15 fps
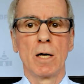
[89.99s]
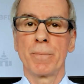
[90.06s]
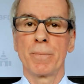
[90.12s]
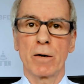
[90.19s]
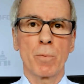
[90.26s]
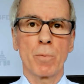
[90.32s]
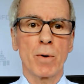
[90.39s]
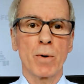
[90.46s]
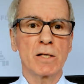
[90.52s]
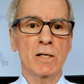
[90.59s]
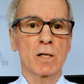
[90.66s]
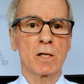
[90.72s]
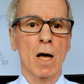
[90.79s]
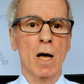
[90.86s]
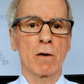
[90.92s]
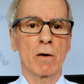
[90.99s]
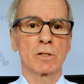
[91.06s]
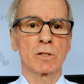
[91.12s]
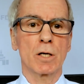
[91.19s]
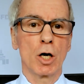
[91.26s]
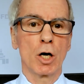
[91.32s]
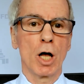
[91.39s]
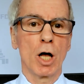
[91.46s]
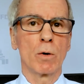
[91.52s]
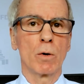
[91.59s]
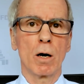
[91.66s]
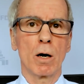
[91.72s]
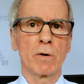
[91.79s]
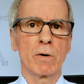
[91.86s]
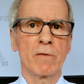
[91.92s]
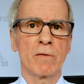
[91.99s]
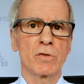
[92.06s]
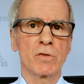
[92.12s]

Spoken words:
and replace the current lower or even